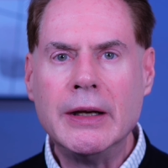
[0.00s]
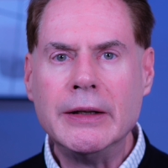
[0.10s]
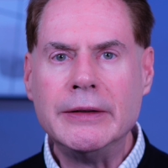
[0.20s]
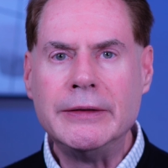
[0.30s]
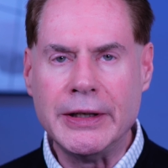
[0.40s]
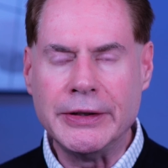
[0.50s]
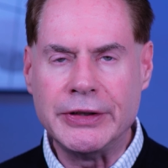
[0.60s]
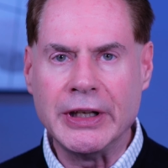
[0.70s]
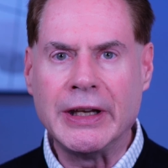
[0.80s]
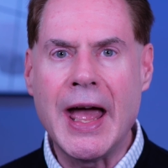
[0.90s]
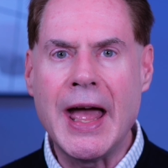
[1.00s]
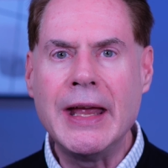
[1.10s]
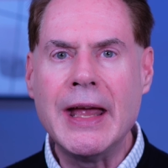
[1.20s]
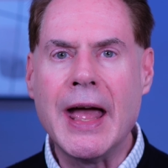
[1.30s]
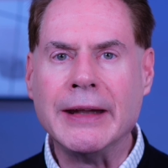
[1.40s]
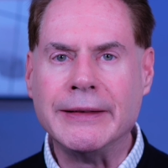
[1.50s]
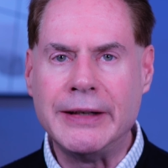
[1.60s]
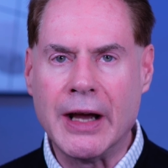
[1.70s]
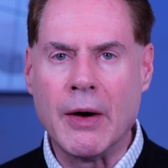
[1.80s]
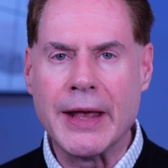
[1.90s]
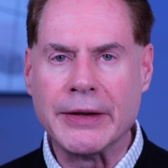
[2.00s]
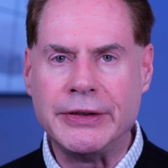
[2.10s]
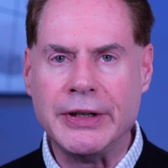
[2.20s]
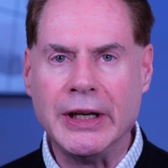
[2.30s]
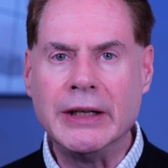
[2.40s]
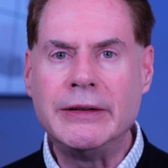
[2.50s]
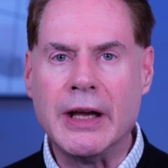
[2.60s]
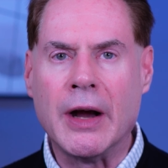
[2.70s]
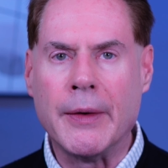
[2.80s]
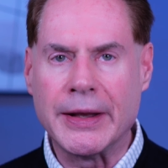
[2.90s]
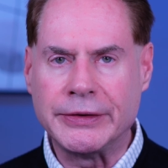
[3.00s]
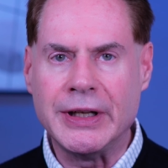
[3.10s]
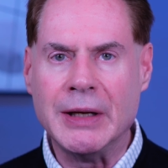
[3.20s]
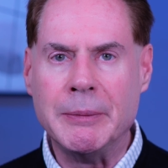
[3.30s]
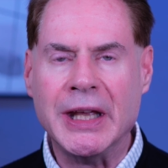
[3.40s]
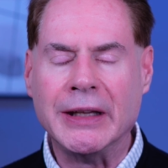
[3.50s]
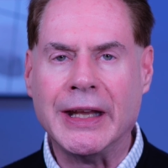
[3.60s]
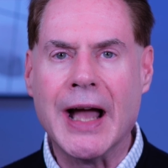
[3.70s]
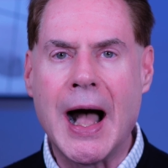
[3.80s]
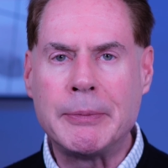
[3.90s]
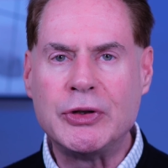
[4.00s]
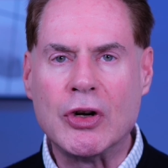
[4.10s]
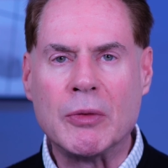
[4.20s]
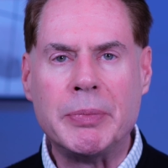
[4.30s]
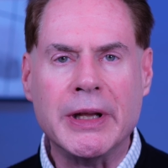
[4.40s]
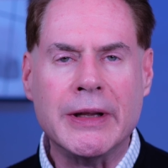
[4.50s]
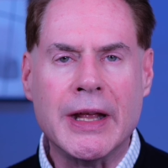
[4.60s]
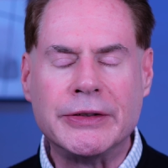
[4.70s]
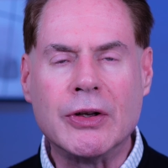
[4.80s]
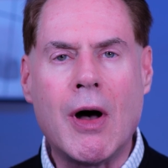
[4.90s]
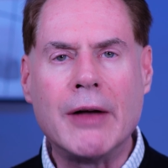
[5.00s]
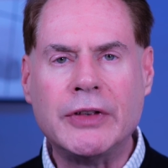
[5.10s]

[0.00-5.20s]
TCK, and TRST, TRST being the optional pin that's often